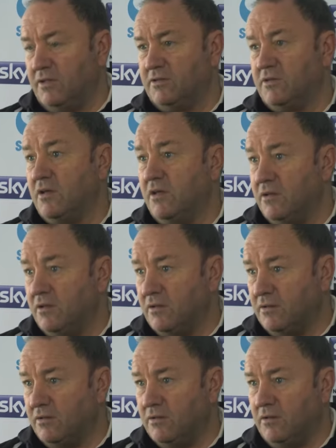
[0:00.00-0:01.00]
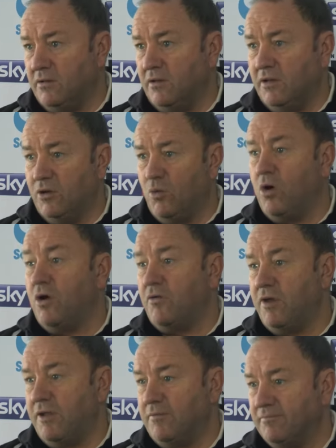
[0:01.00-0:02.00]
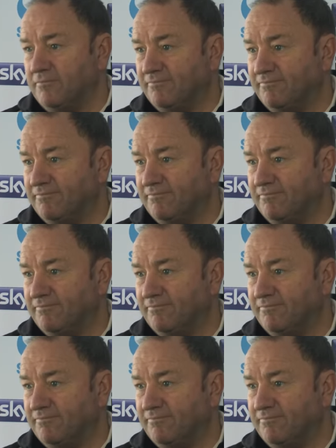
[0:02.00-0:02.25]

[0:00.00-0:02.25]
hearsay and inquiry. Yeah,